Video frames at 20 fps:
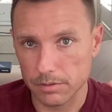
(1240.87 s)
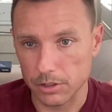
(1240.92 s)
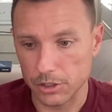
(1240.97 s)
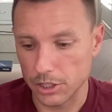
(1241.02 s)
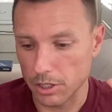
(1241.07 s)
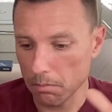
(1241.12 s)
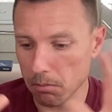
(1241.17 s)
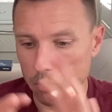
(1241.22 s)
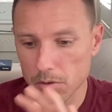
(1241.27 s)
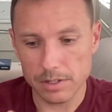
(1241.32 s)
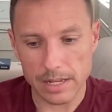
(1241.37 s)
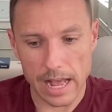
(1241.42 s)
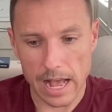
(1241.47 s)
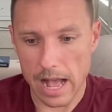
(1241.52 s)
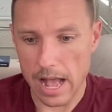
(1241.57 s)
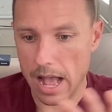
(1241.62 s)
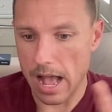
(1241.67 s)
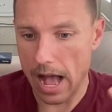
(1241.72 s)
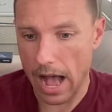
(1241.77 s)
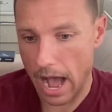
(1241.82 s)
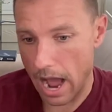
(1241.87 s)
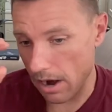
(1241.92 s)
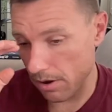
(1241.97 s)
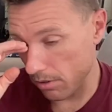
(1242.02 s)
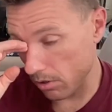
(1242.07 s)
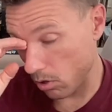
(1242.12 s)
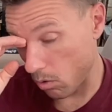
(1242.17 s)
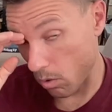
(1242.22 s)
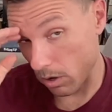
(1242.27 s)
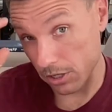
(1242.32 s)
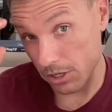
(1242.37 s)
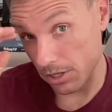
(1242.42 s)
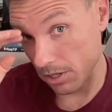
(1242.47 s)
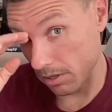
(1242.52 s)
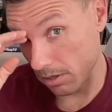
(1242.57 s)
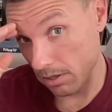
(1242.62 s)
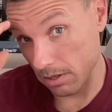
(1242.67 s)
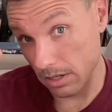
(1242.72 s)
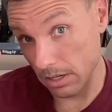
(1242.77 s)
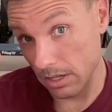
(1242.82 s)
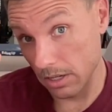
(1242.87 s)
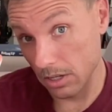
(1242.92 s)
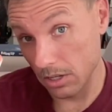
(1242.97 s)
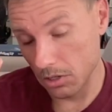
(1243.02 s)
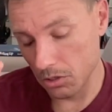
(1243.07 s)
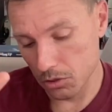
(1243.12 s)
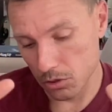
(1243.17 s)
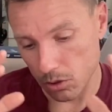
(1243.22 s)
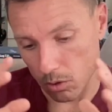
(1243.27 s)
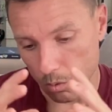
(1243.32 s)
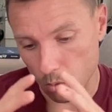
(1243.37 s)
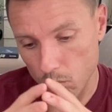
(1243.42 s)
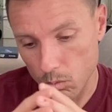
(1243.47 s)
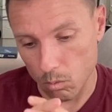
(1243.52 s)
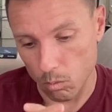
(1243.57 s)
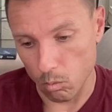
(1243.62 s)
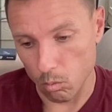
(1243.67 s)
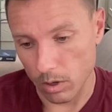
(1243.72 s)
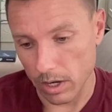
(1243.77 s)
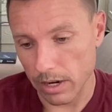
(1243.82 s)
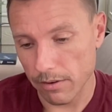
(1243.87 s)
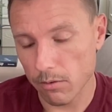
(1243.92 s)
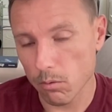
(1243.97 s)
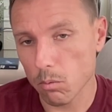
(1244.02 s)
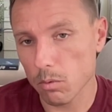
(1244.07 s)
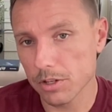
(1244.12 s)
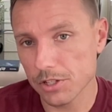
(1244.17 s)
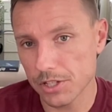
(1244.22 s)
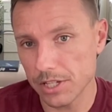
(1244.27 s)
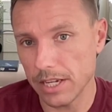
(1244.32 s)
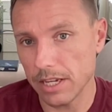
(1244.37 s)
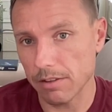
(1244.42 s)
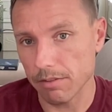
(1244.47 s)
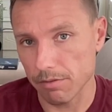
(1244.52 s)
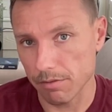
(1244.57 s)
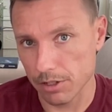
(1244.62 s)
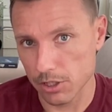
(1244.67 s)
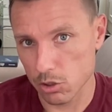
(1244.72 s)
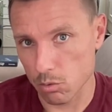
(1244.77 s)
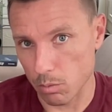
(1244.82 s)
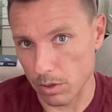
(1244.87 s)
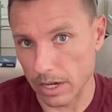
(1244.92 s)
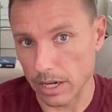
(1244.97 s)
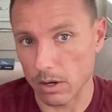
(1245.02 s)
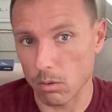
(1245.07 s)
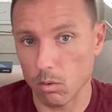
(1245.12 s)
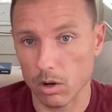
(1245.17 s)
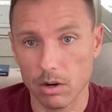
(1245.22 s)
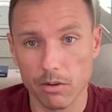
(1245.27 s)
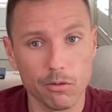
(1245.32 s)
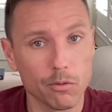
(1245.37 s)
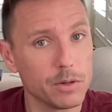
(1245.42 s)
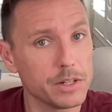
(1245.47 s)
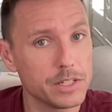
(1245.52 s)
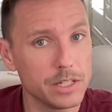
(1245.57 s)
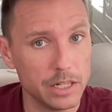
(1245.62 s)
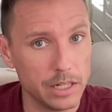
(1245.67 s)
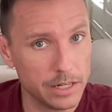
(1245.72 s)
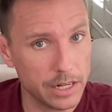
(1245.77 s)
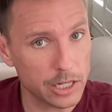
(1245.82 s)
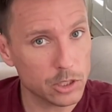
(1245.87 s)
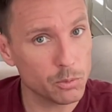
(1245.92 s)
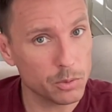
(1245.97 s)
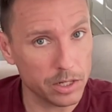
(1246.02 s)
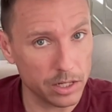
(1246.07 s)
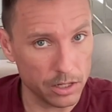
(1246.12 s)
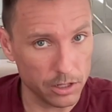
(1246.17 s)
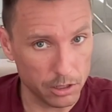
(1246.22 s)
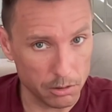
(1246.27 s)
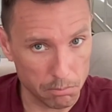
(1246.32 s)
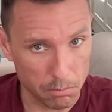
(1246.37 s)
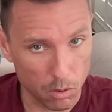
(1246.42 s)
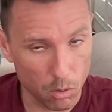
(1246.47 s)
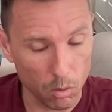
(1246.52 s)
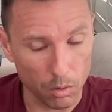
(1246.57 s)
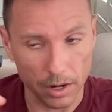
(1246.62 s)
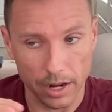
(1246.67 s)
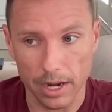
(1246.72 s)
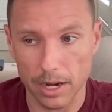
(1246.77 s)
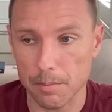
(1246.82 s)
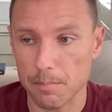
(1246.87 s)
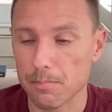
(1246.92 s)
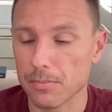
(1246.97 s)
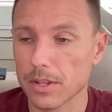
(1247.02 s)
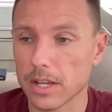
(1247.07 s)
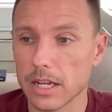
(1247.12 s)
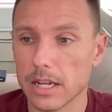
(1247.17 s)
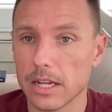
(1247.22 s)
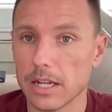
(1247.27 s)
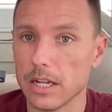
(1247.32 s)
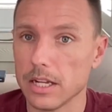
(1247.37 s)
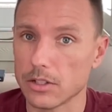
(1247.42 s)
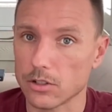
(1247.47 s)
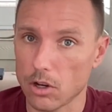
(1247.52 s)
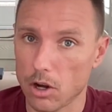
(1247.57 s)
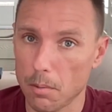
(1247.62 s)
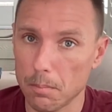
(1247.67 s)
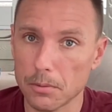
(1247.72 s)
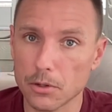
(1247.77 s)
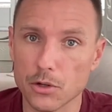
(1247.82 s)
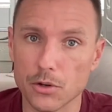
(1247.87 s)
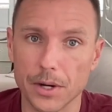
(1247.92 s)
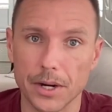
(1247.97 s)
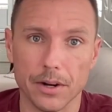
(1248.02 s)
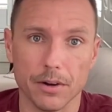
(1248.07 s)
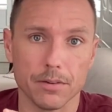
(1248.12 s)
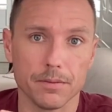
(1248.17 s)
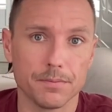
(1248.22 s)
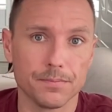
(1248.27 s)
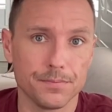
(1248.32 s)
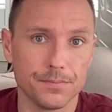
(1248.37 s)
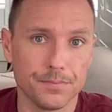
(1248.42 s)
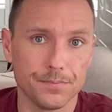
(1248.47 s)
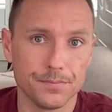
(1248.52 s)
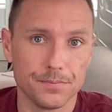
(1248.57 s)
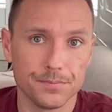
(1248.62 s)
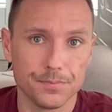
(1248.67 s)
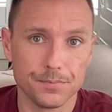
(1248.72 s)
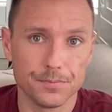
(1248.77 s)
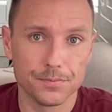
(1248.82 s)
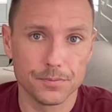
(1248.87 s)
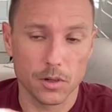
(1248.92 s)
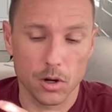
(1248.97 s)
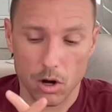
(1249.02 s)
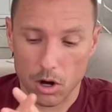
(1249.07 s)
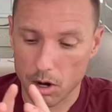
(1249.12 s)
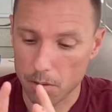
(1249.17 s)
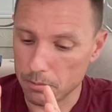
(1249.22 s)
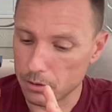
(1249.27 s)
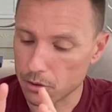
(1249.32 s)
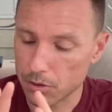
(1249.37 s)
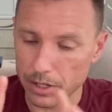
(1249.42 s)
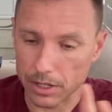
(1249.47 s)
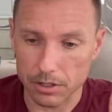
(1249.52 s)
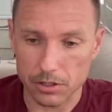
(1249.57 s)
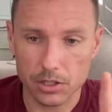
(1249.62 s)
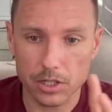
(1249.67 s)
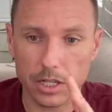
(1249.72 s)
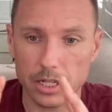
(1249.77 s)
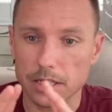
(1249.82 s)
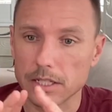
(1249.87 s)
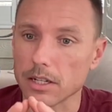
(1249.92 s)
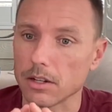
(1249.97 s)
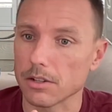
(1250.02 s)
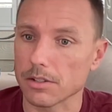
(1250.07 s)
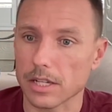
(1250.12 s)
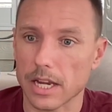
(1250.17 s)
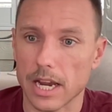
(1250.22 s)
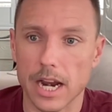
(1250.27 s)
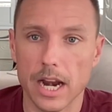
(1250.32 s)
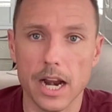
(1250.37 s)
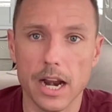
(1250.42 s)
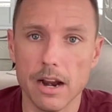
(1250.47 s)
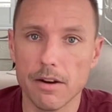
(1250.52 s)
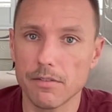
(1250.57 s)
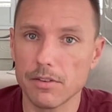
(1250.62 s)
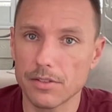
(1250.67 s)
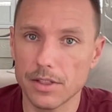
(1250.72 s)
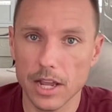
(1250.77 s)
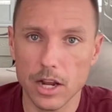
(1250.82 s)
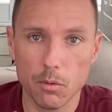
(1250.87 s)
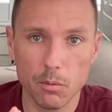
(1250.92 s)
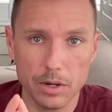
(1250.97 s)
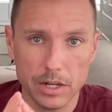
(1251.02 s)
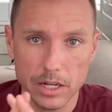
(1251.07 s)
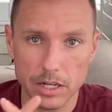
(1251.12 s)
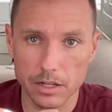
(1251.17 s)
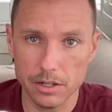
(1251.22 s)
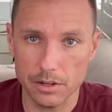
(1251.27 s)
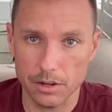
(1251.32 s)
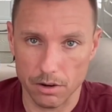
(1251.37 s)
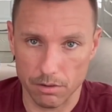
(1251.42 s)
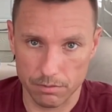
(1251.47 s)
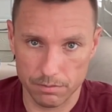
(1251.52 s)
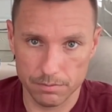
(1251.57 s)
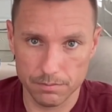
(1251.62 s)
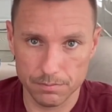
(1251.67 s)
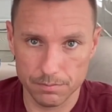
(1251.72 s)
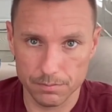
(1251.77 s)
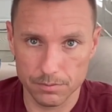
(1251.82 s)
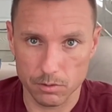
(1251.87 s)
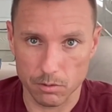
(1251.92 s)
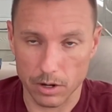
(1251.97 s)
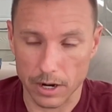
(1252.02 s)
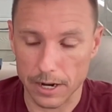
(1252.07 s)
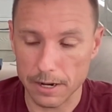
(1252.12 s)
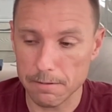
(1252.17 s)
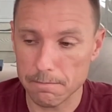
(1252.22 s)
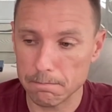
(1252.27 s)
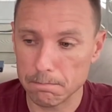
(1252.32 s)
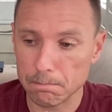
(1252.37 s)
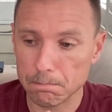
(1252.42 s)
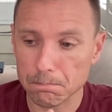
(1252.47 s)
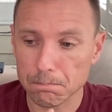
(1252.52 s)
Jimbo's out of the question. So whatever we're seeing this week and whatever we see next week and in the bowl game, it's all Petrino. All Petrino. It's going to tell us everything we need to know, right?